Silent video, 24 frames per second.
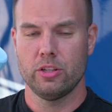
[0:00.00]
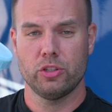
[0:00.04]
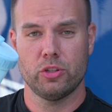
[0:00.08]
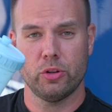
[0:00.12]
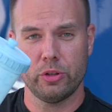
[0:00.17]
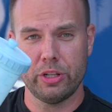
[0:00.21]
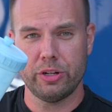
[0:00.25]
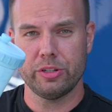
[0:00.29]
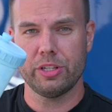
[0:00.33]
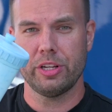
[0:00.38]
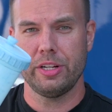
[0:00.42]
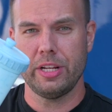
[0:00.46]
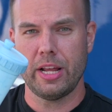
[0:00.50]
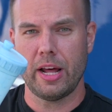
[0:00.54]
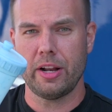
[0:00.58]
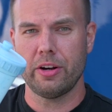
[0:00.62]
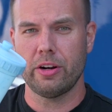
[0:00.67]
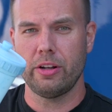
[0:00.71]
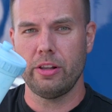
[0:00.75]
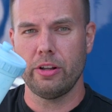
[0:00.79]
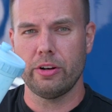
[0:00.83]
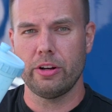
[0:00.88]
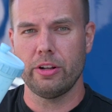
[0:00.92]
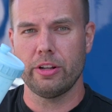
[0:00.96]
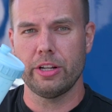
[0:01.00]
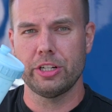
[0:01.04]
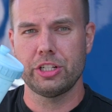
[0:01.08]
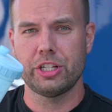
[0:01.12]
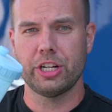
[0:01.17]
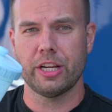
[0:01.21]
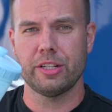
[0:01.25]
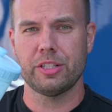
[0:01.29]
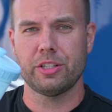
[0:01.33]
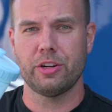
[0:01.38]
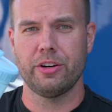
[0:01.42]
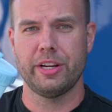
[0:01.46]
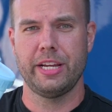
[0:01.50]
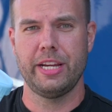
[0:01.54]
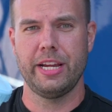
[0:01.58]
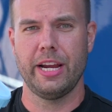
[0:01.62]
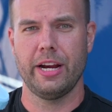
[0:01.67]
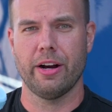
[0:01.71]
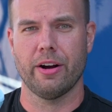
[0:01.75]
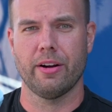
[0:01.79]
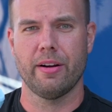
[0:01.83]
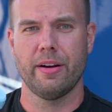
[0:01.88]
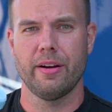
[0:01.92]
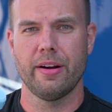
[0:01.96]
So there's another little adjuster
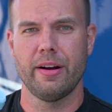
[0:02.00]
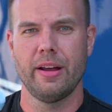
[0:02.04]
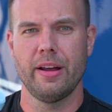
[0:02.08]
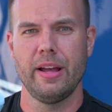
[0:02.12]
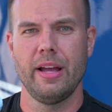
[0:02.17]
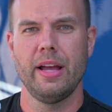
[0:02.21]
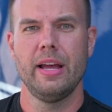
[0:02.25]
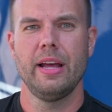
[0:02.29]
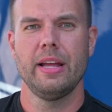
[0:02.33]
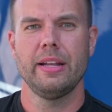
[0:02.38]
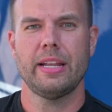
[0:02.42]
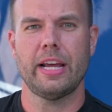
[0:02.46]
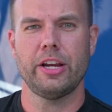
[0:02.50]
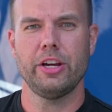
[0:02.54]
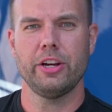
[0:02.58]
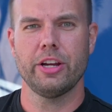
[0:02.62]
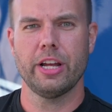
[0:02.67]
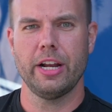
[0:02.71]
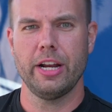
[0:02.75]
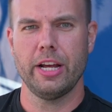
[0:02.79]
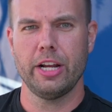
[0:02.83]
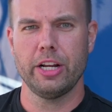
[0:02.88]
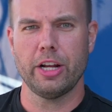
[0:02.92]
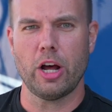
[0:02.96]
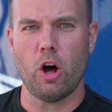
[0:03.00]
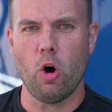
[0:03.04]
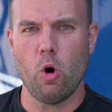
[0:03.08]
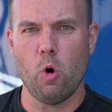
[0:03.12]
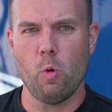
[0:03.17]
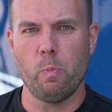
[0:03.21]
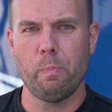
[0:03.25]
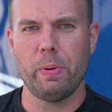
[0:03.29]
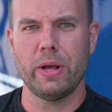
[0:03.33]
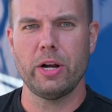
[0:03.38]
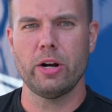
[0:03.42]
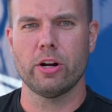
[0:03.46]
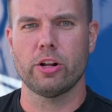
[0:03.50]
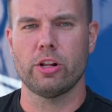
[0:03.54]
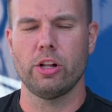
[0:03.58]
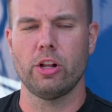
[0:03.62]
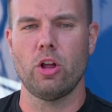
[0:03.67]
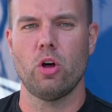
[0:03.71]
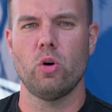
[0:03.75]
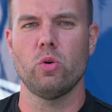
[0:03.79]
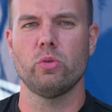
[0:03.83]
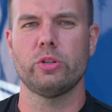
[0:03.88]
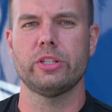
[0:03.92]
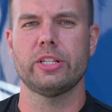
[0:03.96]
here that you're gonna open or
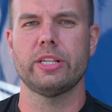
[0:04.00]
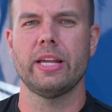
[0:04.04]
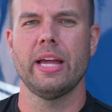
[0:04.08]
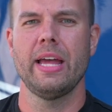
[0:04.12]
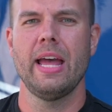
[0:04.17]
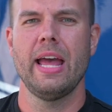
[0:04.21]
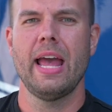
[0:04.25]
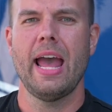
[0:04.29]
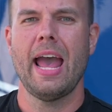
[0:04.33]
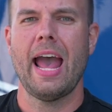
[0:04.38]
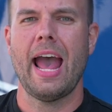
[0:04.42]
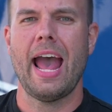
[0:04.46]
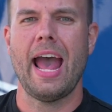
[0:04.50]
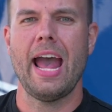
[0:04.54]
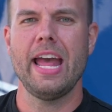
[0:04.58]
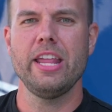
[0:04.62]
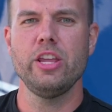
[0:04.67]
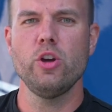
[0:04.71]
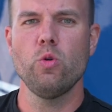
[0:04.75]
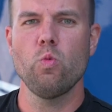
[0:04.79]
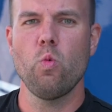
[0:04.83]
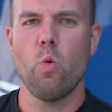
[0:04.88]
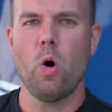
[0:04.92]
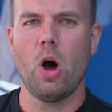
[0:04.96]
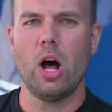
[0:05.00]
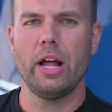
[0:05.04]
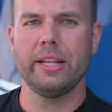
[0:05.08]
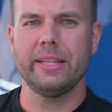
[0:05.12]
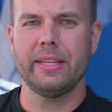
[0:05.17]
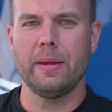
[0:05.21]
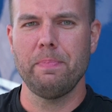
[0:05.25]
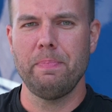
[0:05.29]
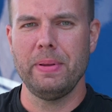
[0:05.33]
close, and you want to